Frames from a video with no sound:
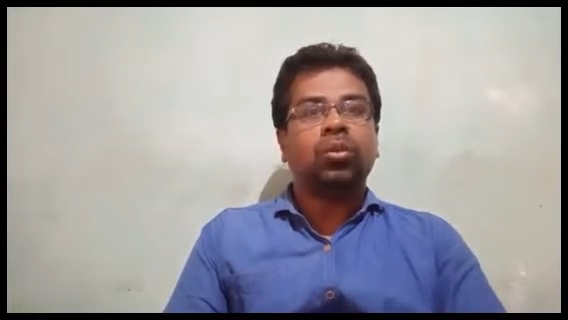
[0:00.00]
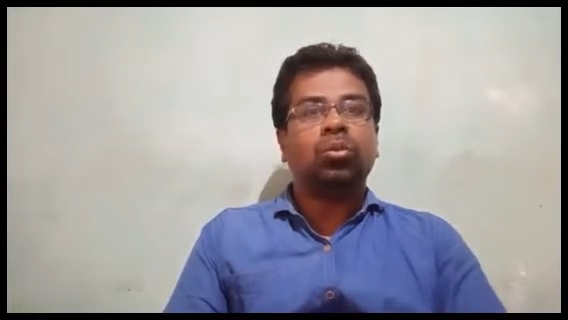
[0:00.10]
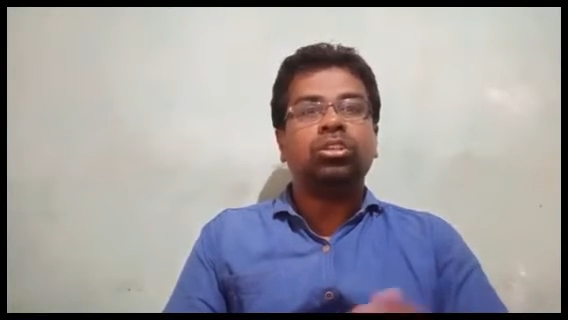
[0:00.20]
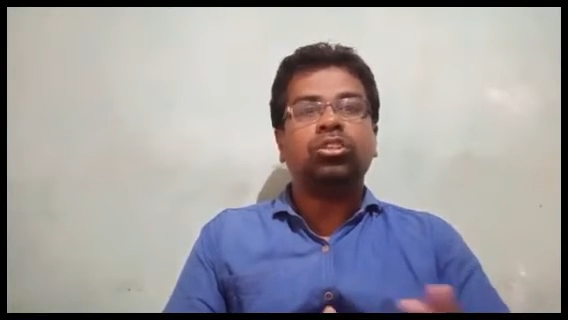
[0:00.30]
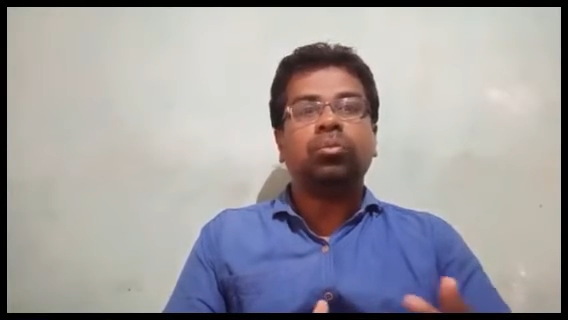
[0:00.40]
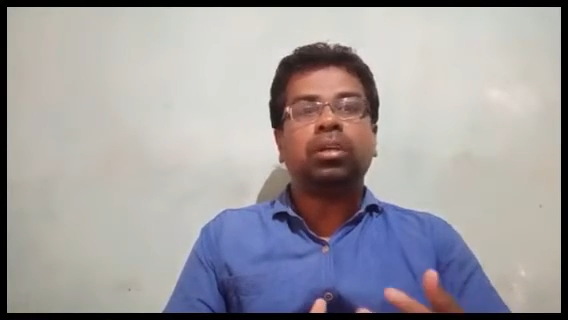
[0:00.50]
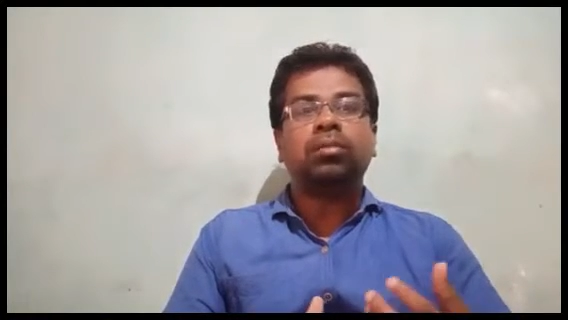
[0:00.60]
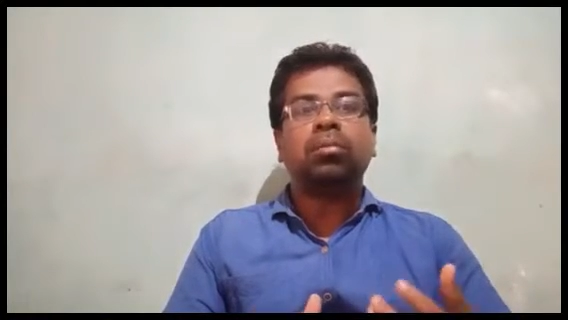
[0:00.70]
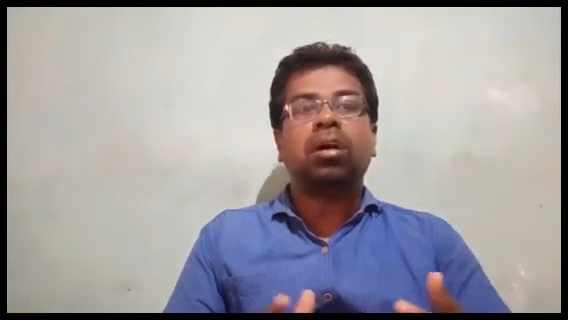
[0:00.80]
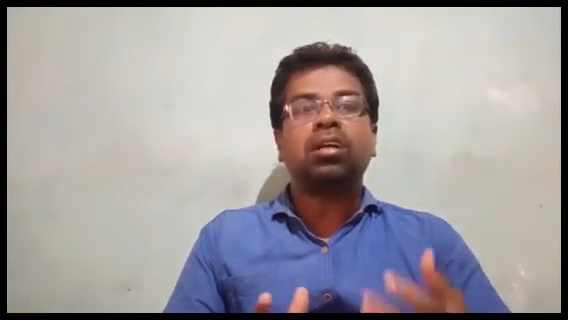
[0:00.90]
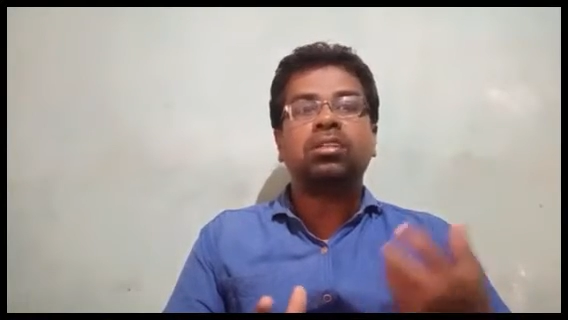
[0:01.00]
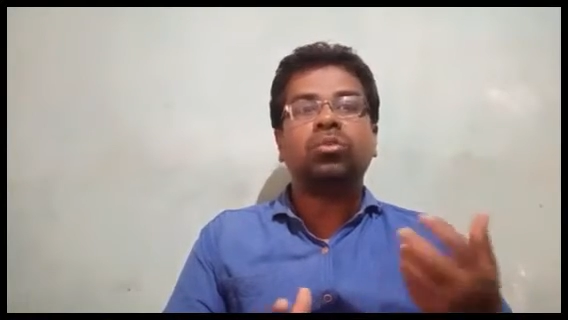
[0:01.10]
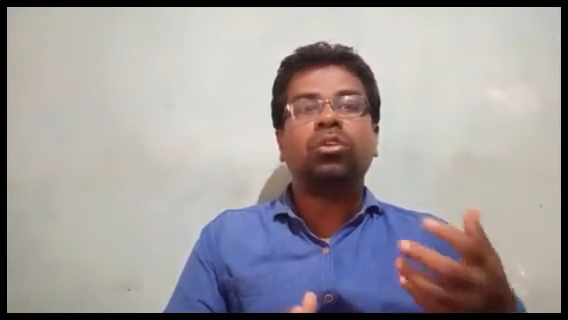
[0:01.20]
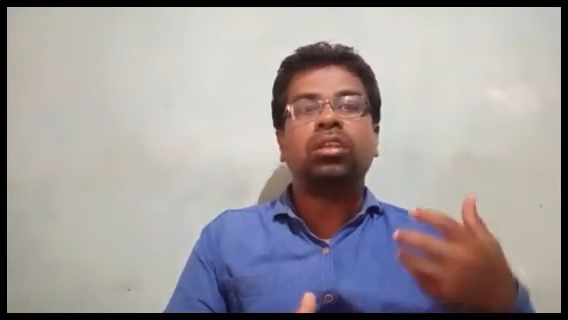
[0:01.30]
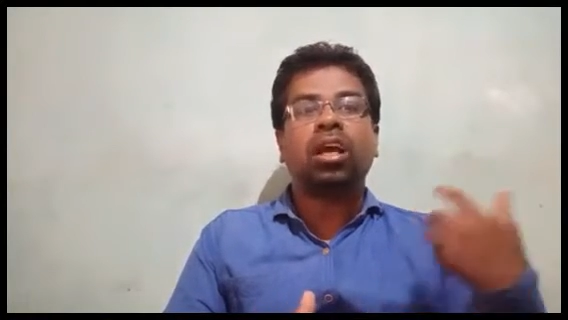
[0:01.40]
Once you become the master
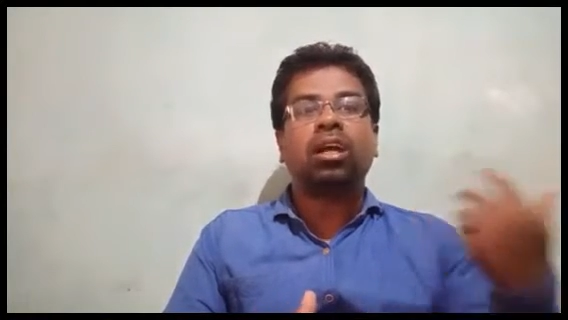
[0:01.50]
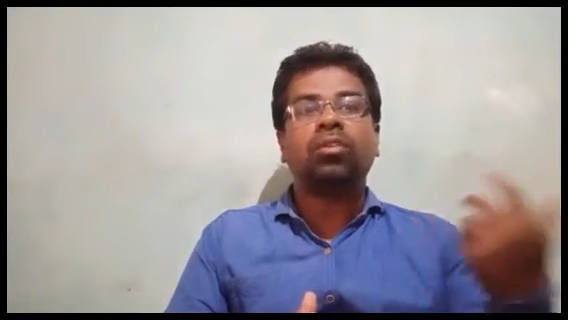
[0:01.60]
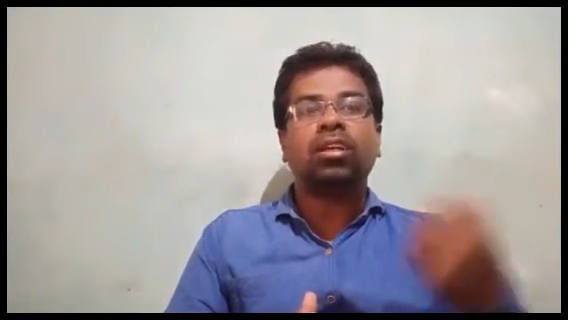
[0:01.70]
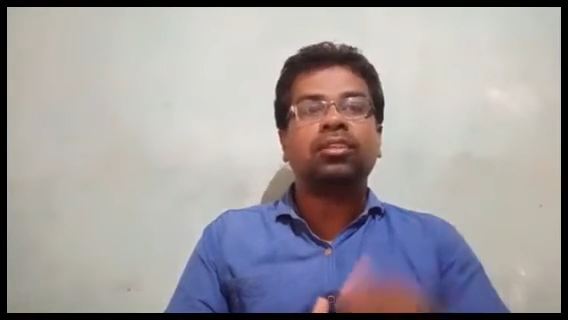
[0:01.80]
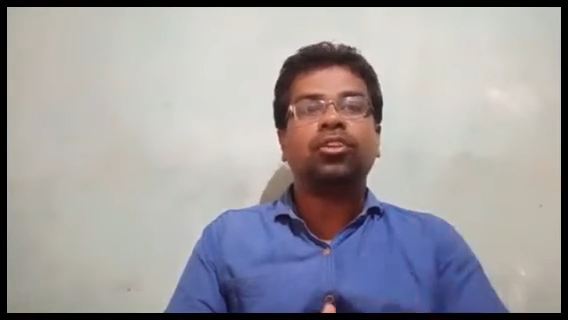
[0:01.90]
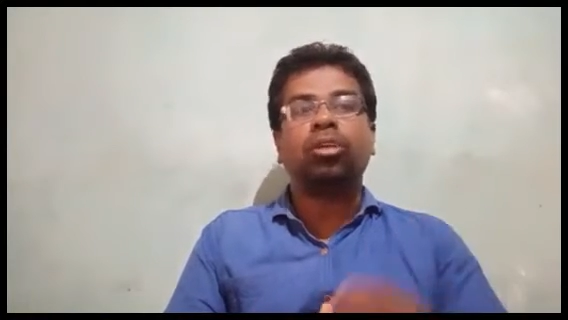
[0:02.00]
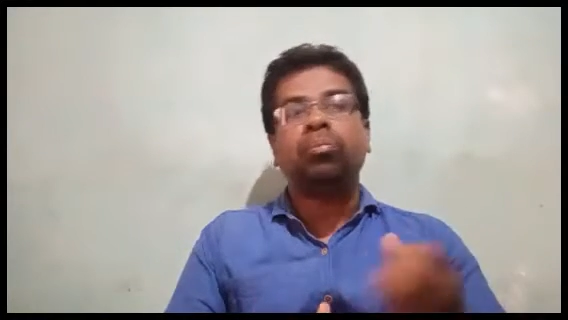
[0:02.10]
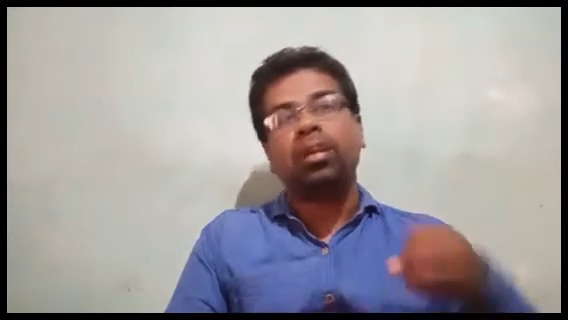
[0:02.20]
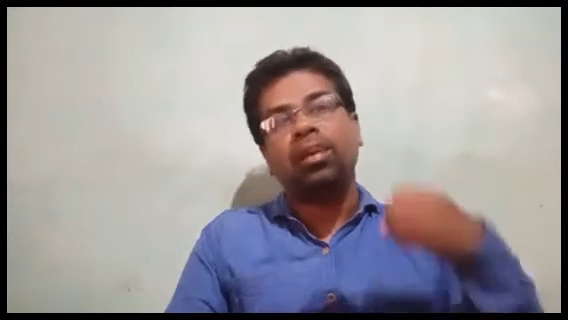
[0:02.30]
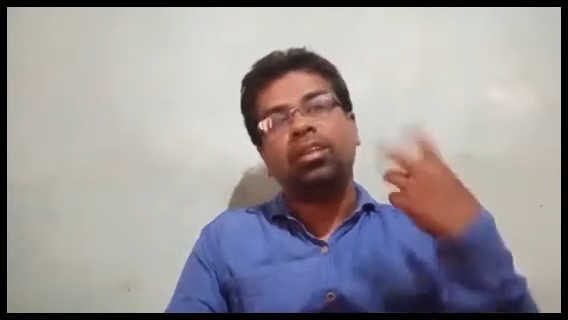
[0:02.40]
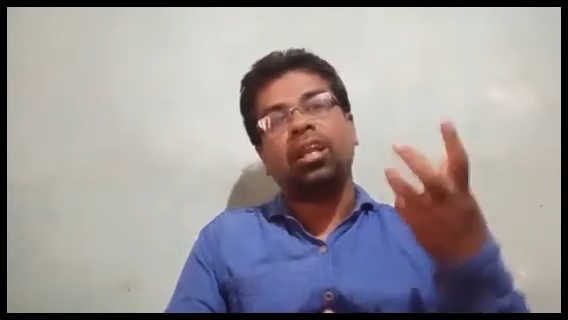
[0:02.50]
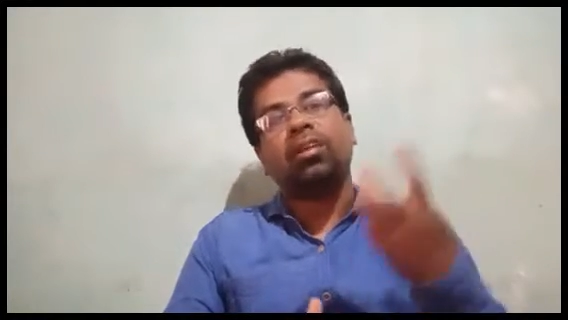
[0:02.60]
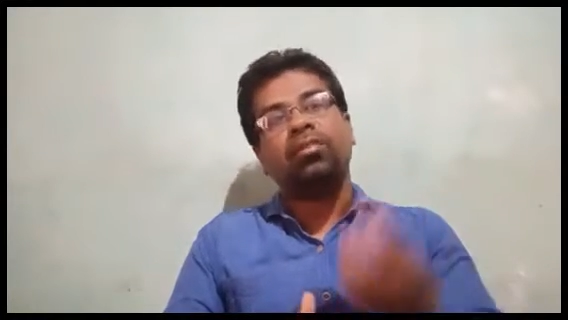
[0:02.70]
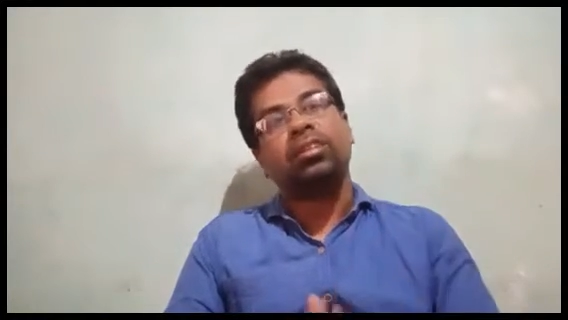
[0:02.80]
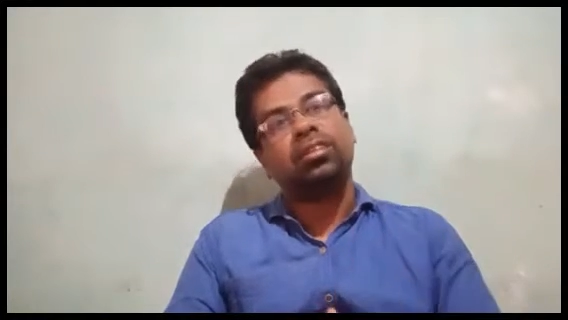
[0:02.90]
over the language, you can play with the
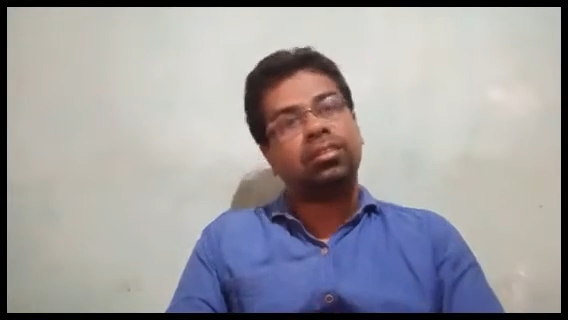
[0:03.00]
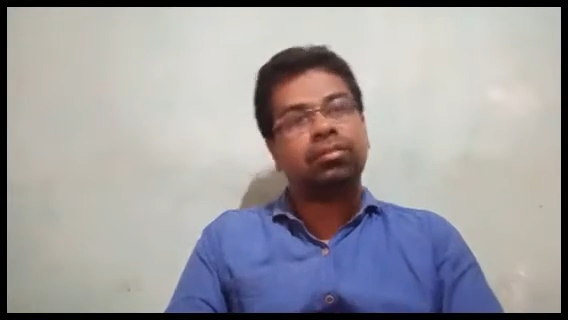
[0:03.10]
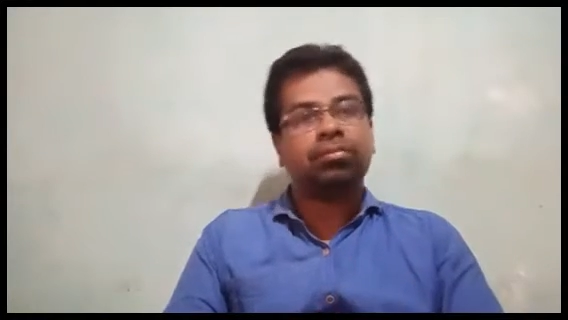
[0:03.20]
language.